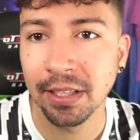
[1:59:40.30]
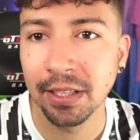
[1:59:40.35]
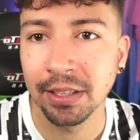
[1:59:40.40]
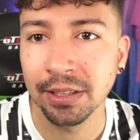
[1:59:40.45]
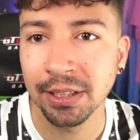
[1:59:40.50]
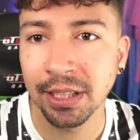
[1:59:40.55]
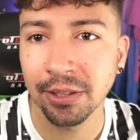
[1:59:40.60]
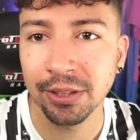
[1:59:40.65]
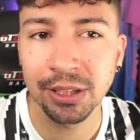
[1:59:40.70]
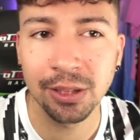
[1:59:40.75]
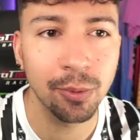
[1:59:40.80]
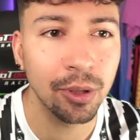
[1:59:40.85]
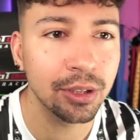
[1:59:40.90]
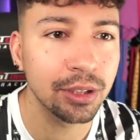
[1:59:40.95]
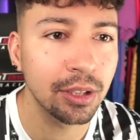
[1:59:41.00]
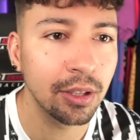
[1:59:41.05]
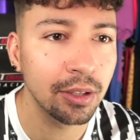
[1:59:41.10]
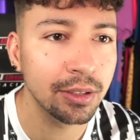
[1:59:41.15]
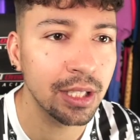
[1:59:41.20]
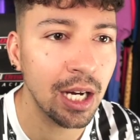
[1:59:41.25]
Chelsea watch
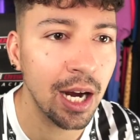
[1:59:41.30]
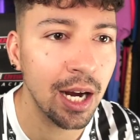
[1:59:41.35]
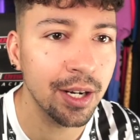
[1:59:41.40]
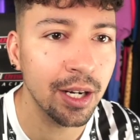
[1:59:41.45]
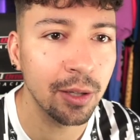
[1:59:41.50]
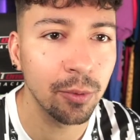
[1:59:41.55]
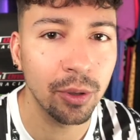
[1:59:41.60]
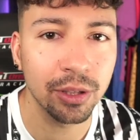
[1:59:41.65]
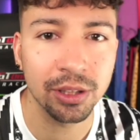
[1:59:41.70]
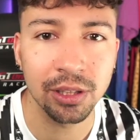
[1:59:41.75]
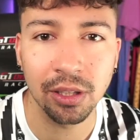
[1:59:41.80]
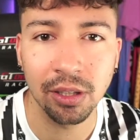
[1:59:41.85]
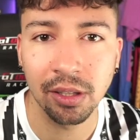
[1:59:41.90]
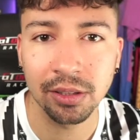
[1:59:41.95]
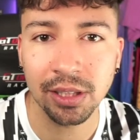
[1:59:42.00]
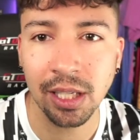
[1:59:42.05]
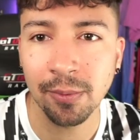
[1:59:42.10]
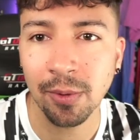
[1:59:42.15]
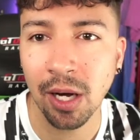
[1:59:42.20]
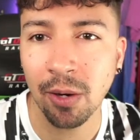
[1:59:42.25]
along? No watch
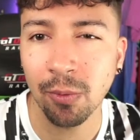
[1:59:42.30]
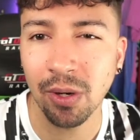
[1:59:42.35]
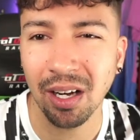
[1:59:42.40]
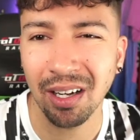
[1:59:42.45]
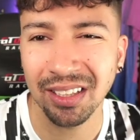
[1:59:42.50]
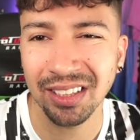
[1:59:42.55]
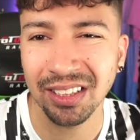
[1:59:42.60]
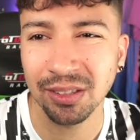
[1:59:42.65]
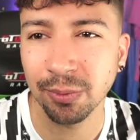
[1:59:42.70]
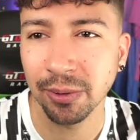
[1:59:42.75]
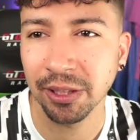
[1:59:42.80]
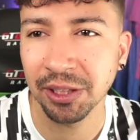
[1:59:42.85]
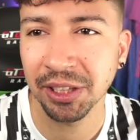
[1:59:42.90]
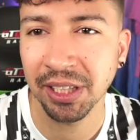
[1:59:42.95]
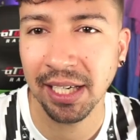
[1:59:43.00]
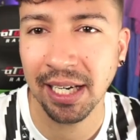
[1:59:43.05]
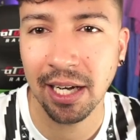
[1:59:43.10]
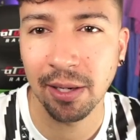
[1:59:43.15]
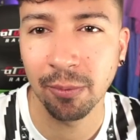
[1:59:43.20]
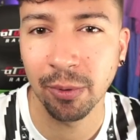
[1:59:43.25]
alongs. I just want to
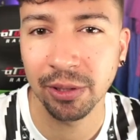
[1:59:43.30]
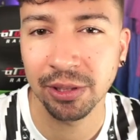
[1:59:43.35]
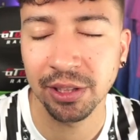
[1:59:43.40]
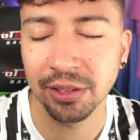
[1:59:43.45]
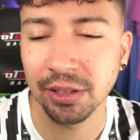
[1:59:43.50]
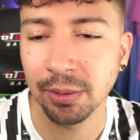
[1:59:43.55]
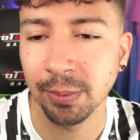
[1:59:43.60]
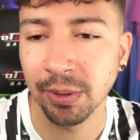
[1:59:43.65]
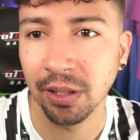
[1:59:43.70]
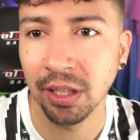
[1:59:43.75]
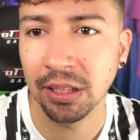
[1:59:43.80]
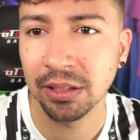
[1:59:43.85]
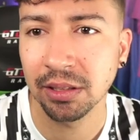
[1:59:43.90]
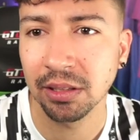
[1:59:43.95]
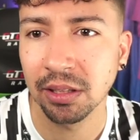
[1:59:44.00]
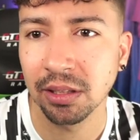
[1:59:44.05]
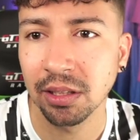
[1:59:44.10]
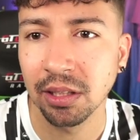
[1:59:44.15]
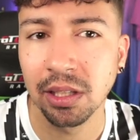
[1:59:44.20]
chill out and watch it, to be honest.